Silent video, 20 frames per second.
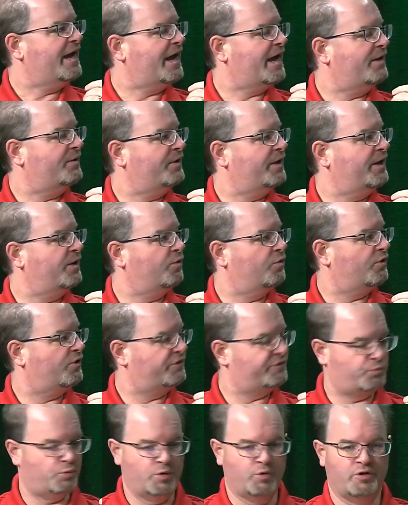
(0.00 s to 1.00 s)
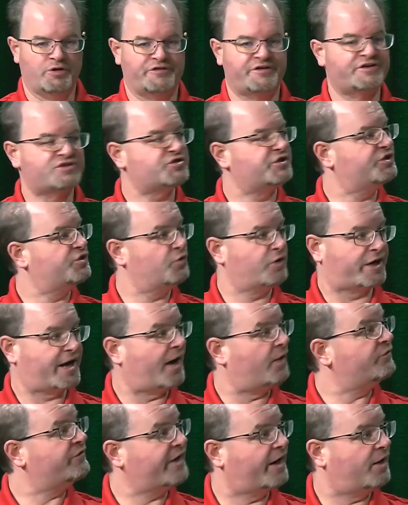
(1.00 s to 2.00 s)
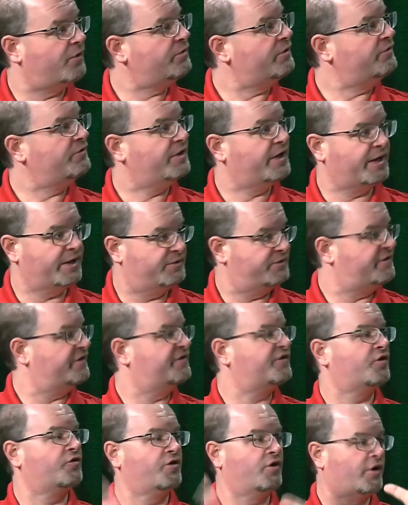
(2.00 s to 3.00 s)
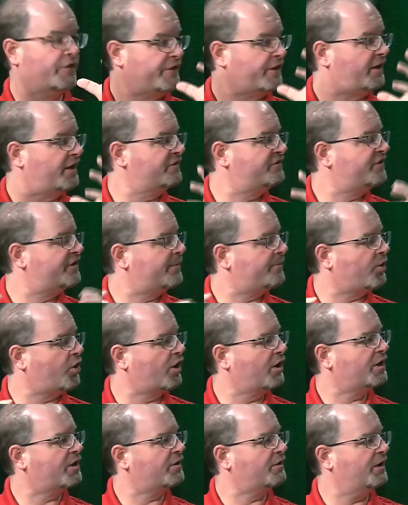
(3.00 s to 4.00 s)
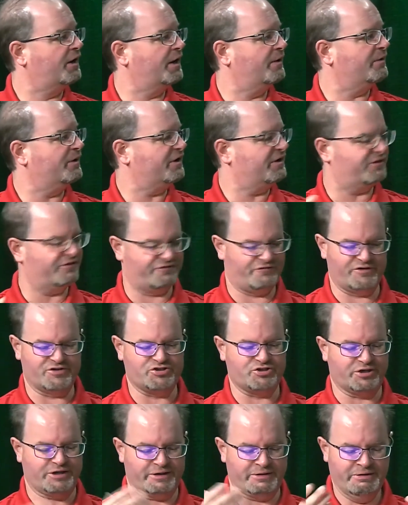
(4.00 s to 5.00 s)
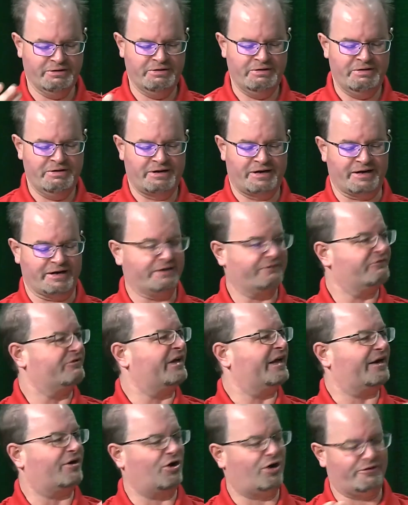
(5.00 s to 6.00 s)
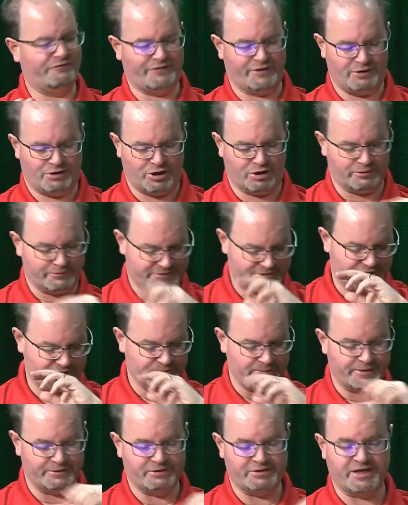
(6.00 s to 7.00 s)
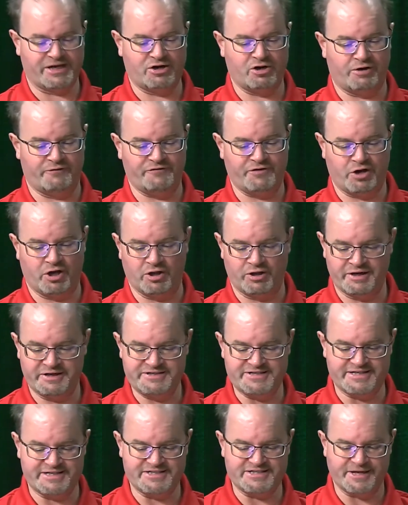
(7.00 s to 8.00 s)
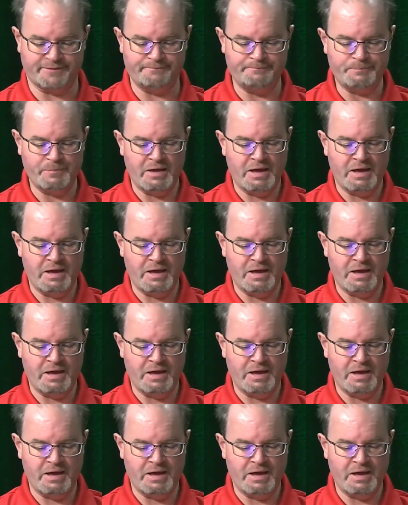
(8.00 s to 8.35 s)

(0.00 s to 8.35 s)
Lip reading: He will essentially do a countdown and to turn on the lights in the park and to officially kind of kick off the holiday season.